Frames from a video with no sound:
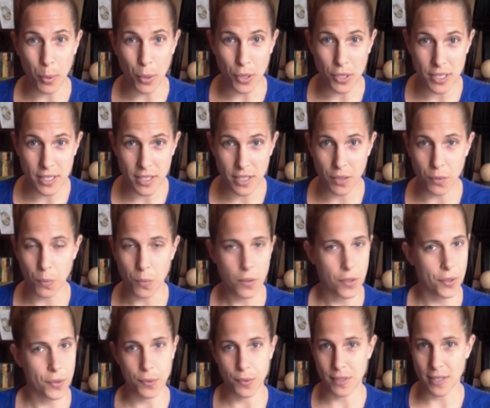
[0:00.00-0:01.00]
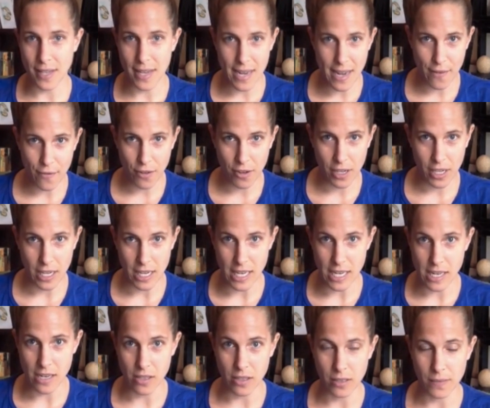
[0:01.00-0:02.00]
person in the world who's never going to
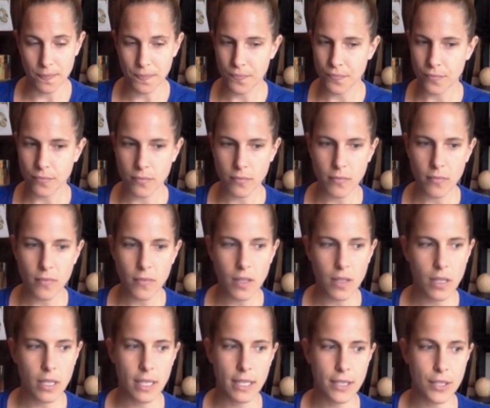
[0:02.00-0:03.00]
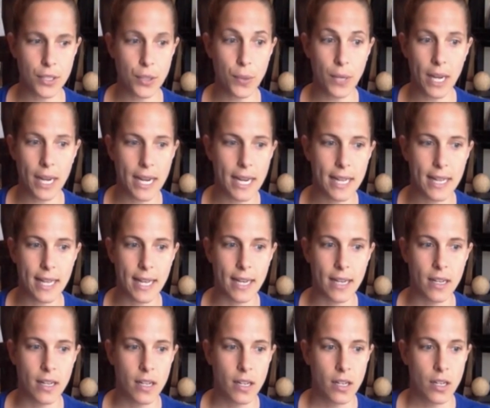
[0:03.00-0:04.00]
heal. It's okay that
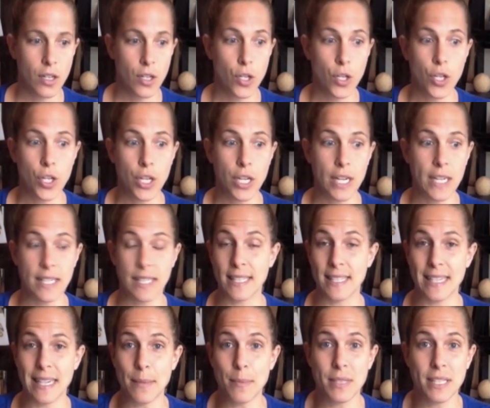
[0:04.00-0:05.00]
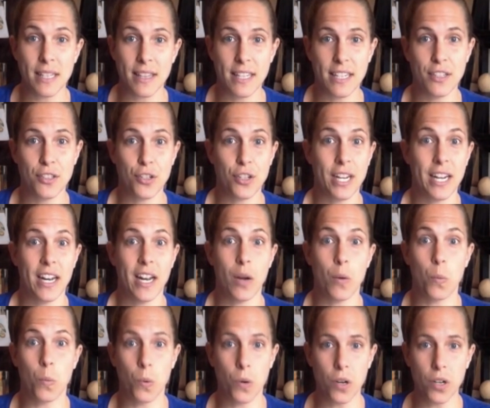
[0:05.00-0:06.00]
it seems that things are
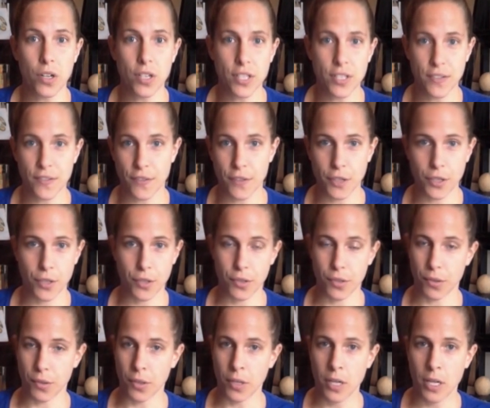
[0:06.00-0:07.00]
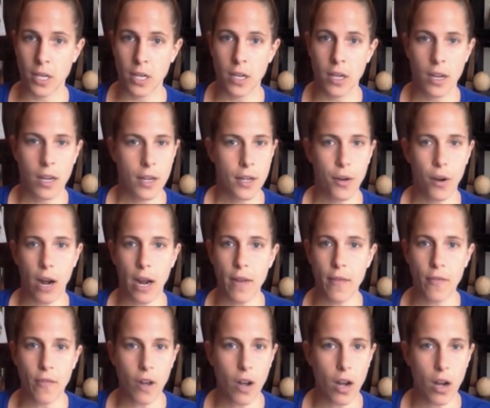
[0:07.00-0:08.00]
getting worse for you. You know,
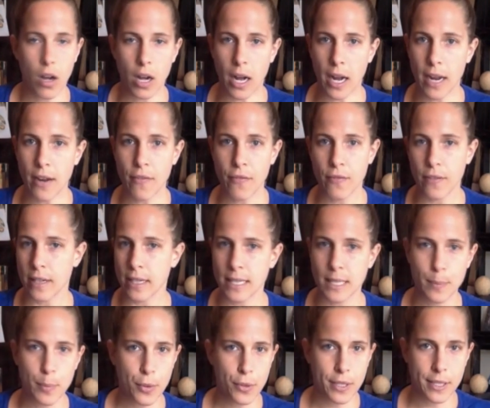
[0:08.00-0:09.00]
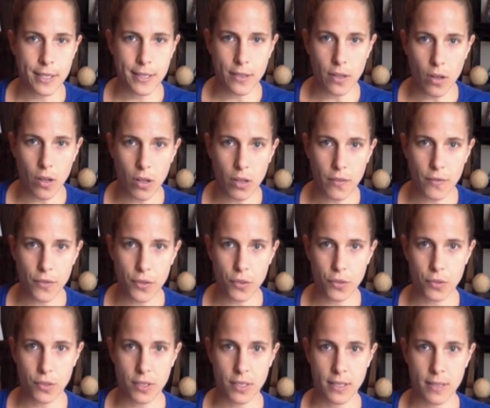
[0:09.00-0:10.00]
I've experienced all of
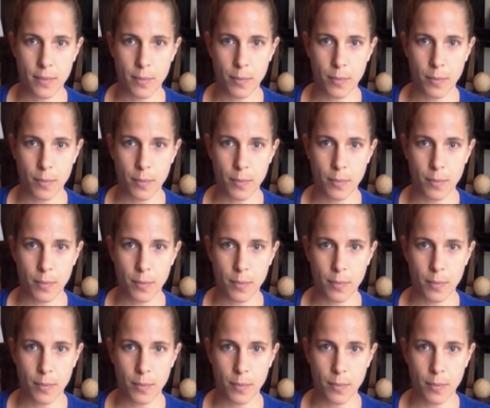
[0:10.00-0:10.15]
those